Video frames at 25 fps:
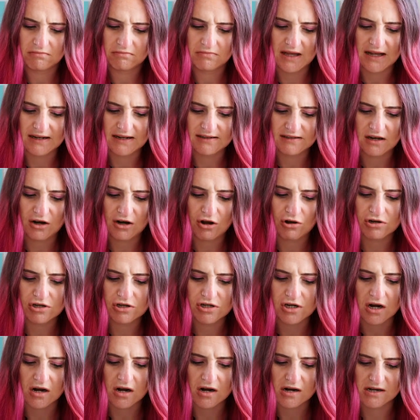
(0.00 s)
That's a lot
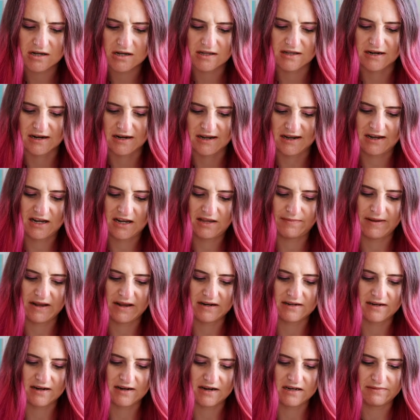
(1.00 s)
darker than I
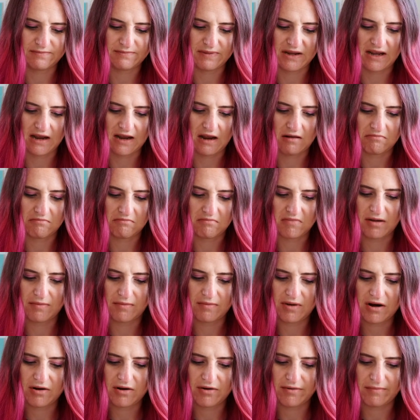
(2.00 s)
expected it to be.
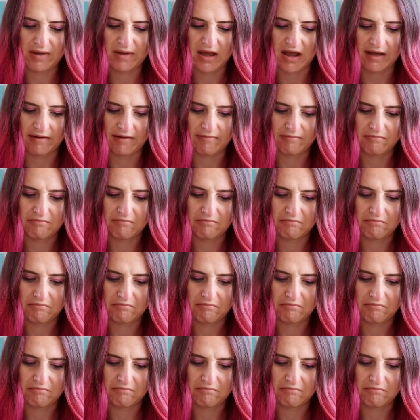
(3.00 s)
I'm going to admit.